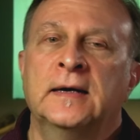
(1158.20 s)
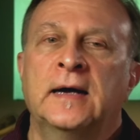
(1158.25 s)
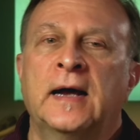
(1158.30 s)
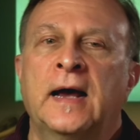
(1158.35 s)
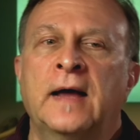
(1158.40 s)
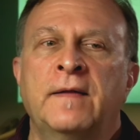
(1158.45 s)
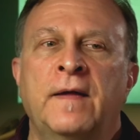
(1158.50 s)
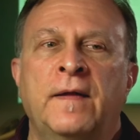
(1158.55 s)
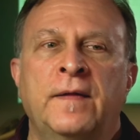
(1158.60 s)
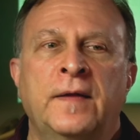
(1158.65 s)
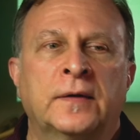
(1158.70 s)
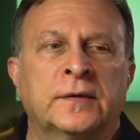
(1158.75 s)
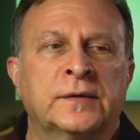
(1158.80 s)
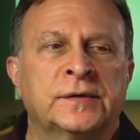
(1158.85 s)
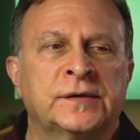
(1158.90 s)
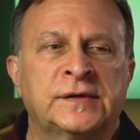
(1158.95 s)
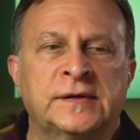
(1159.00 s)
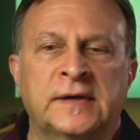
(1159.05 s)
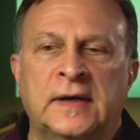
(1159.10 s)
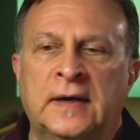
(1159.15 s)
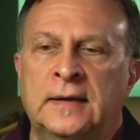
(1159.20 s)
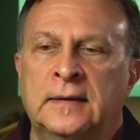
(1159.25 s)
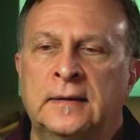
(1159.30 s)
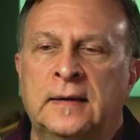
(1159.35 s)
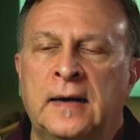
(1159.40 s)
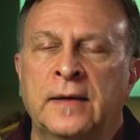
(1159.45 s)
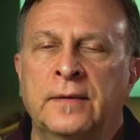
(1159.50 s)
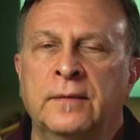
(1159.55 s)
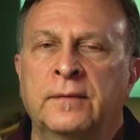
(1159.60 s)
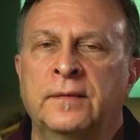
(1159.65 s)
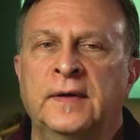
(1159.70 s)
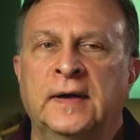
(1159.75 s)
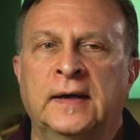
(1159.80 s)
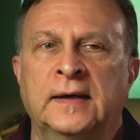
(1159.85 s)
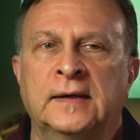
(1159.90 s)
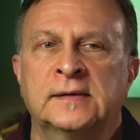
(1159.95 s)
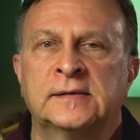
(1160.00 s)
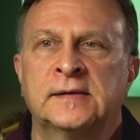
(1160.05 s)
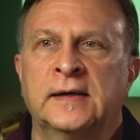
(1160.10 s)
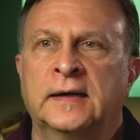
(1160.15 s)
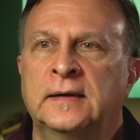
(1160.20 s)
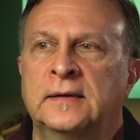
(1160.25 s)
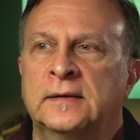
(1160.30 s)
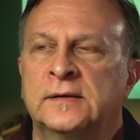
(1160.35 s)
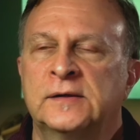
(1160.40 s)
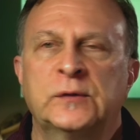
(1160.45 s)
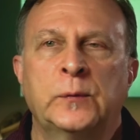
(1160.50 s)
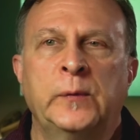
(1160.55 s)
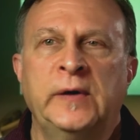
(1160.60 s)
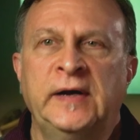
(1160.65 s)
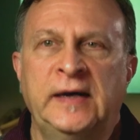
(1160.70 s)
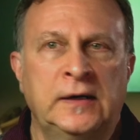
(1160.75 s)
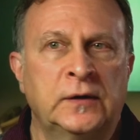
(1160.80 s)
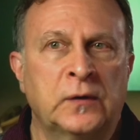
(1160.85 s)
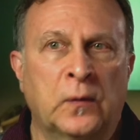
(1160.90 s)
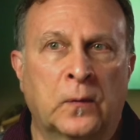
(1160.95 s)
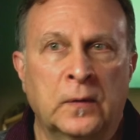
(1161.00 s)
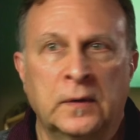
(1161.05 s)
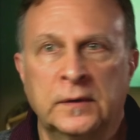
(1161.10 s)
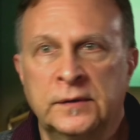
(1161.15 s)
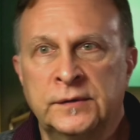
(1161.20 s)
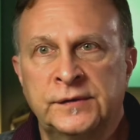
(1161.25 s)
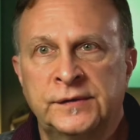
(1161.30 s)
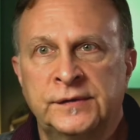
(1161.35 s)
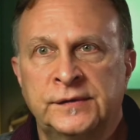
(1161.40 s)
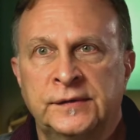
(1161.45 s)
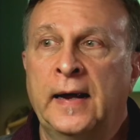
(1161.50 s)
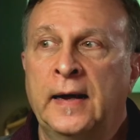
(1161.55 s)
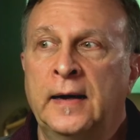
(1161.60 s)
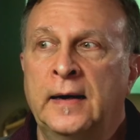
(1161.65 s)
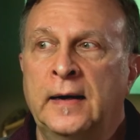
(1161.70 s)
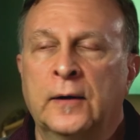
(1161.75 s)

And then there's other things like squeaky doors,